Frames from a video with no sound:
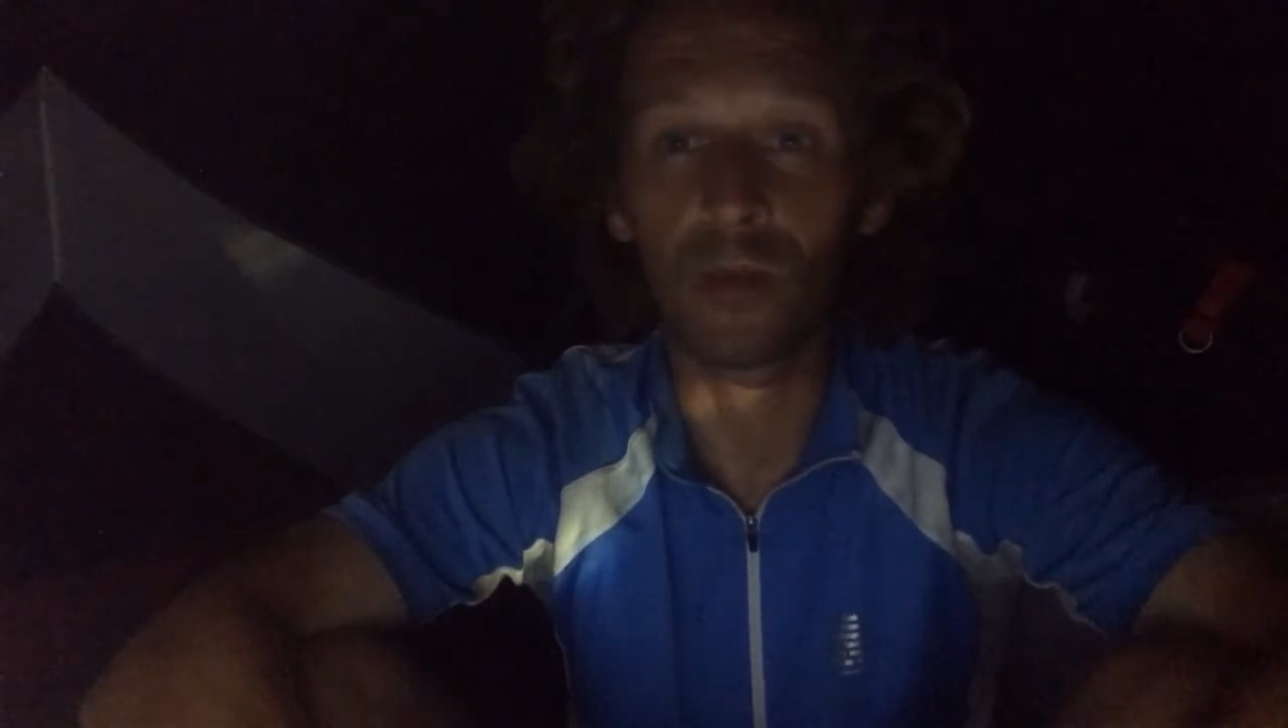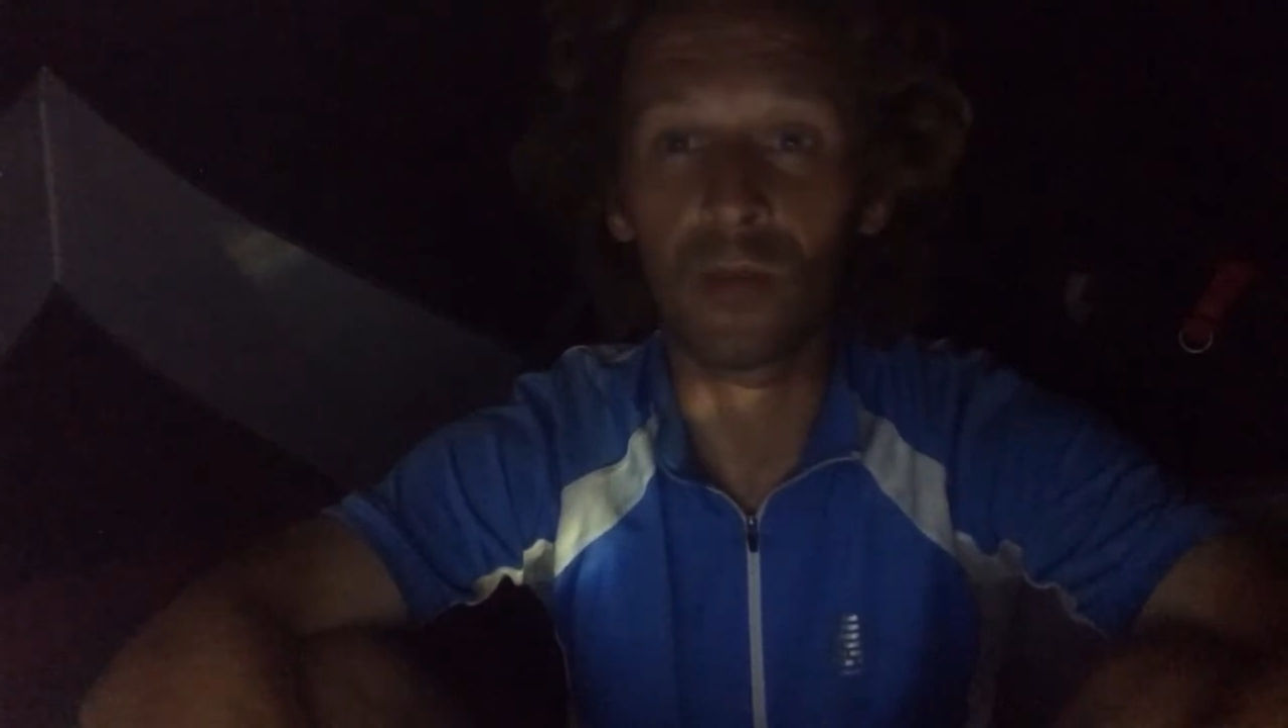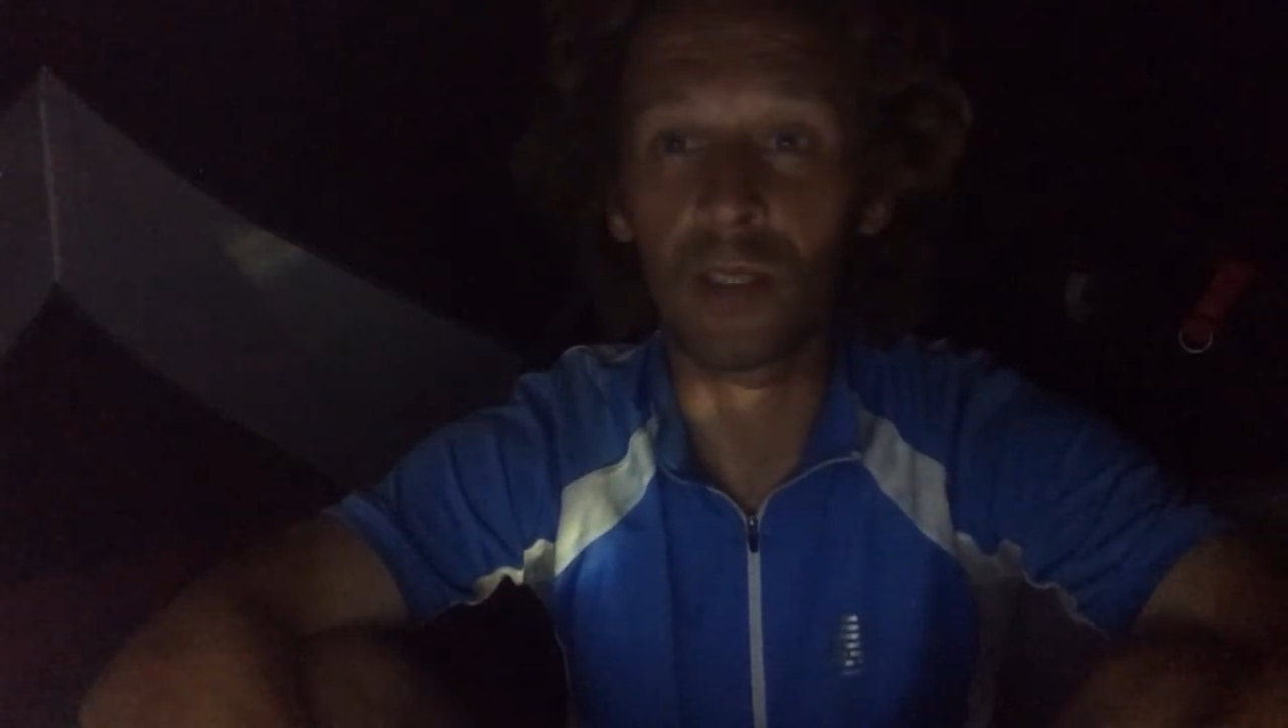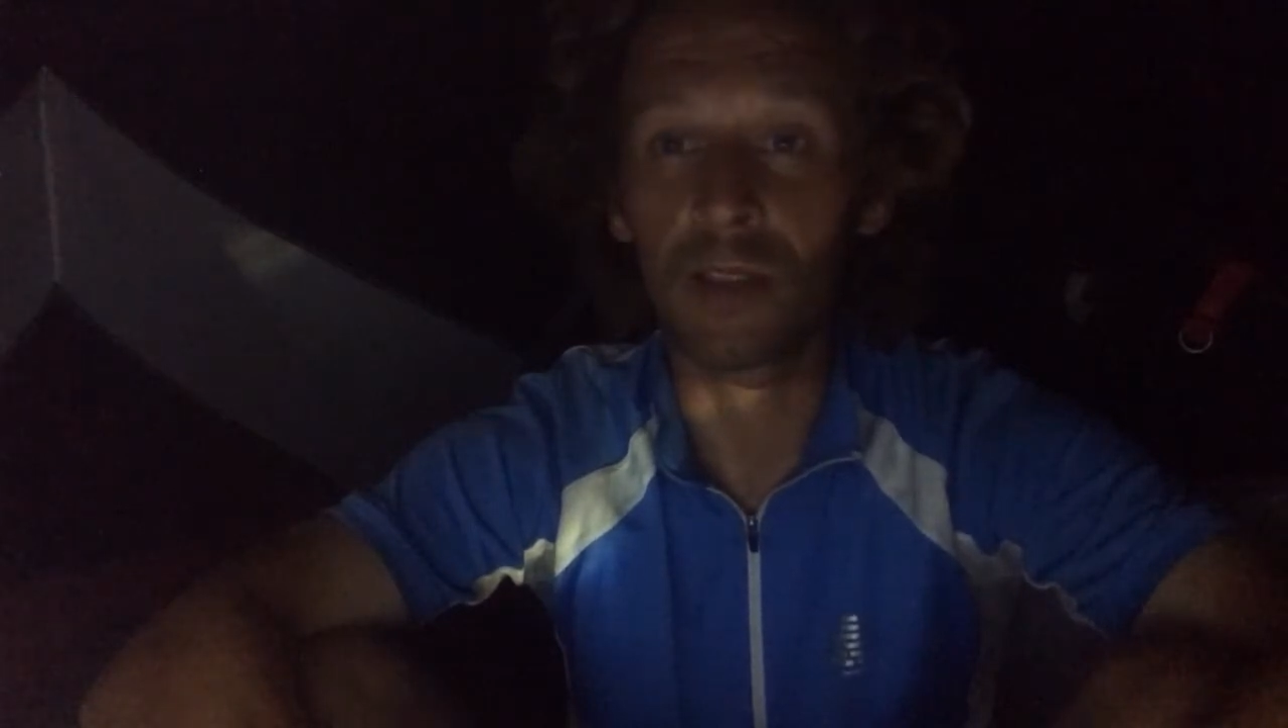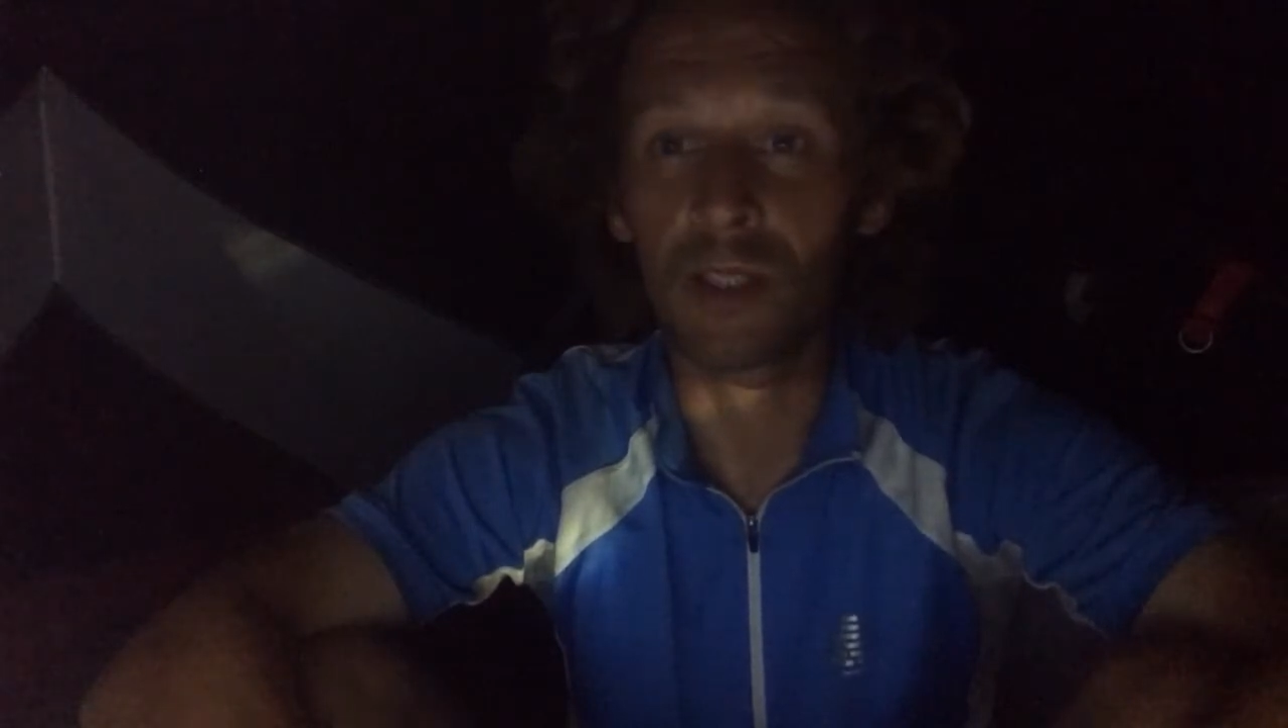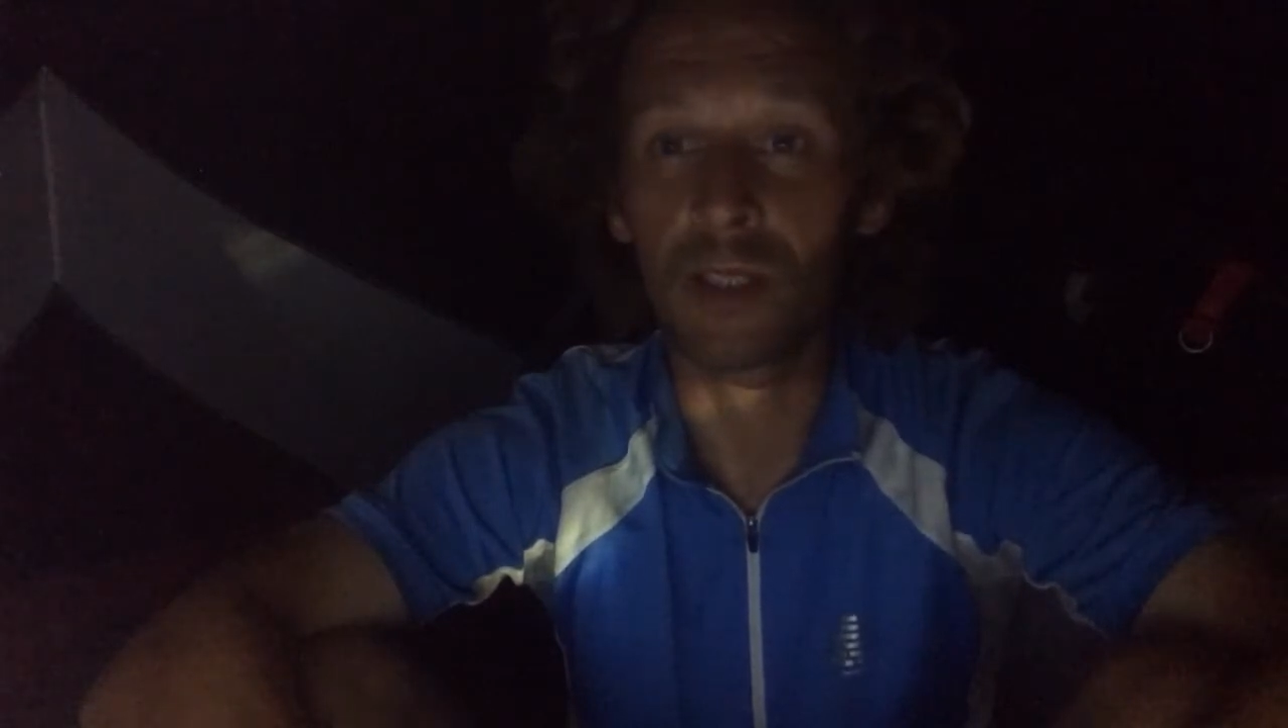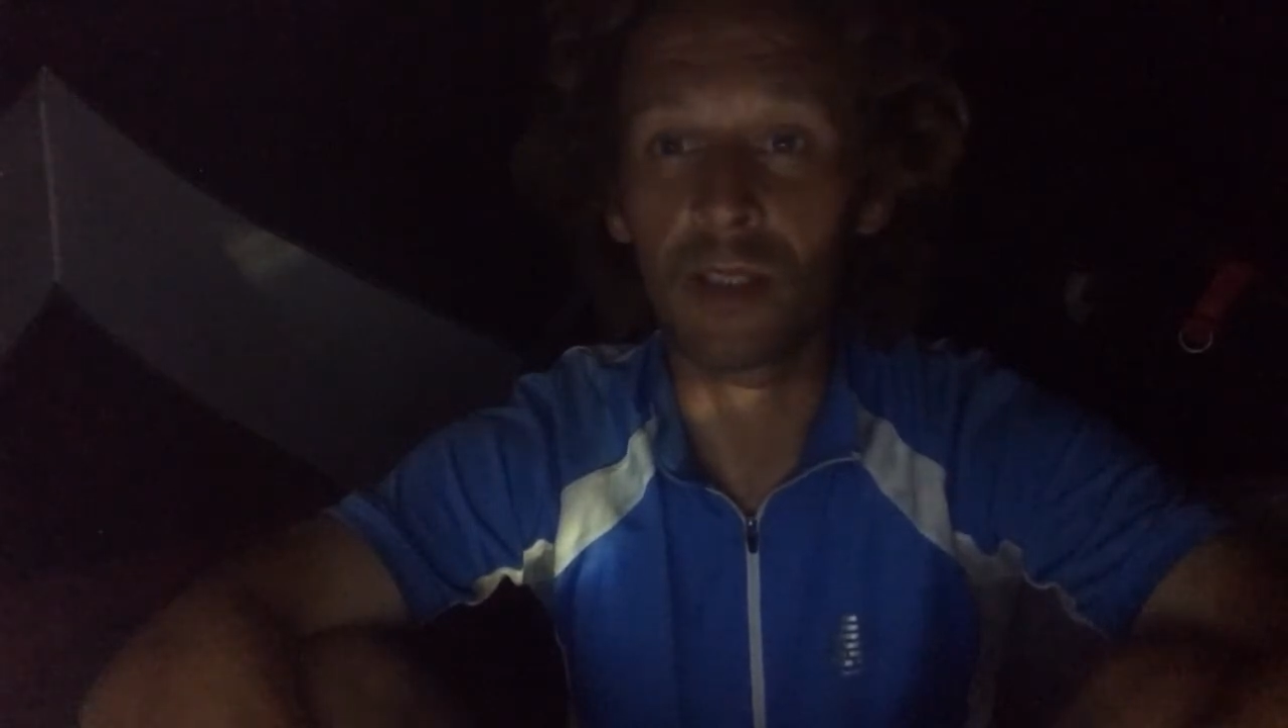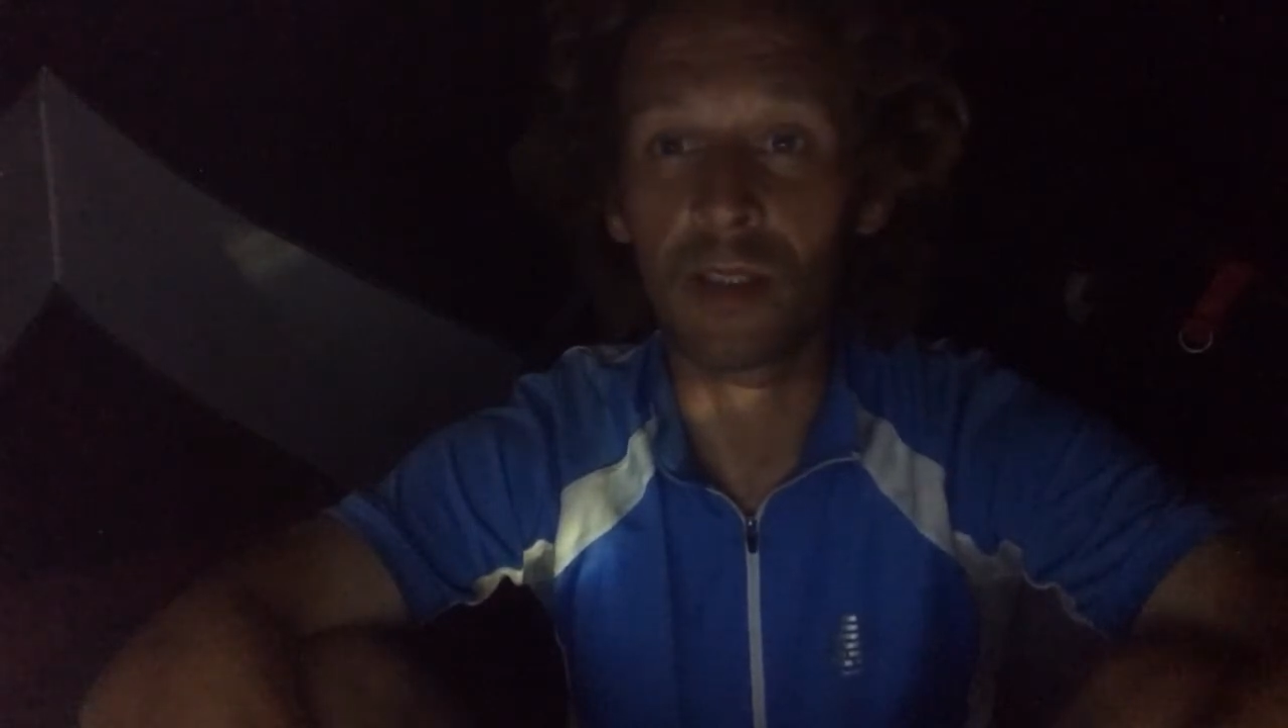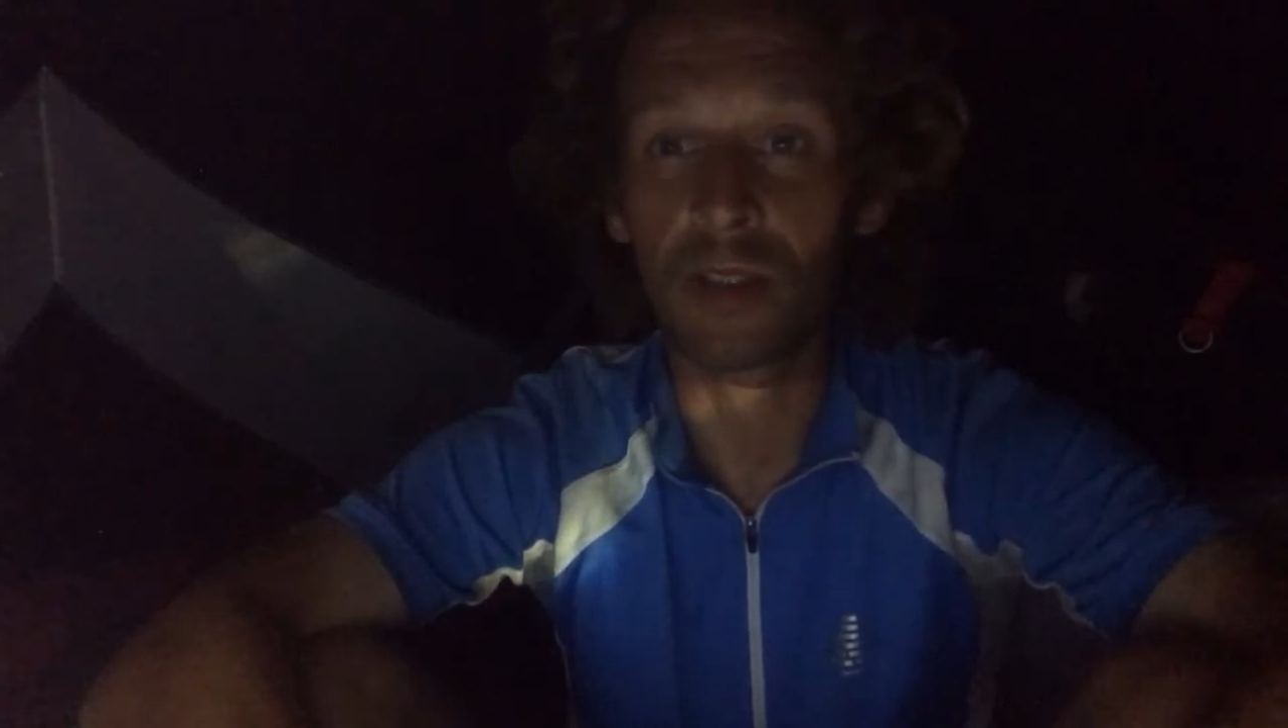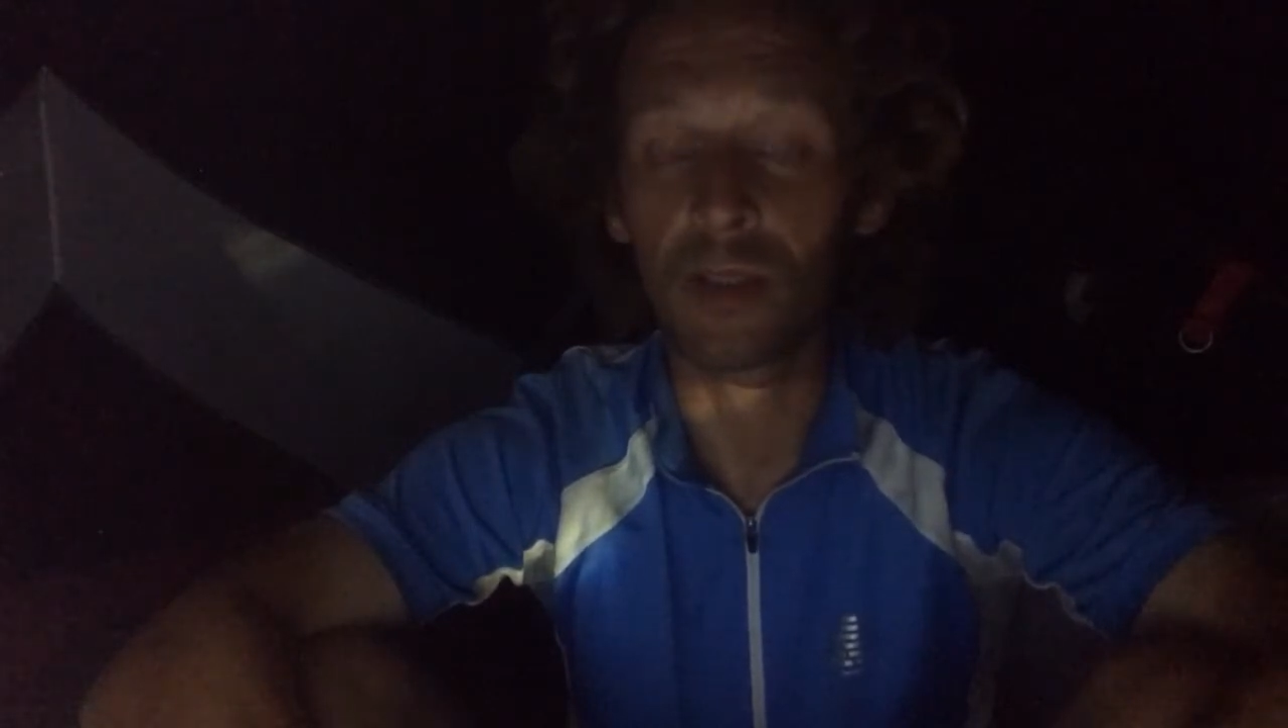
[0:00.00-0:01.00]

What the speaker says: villages.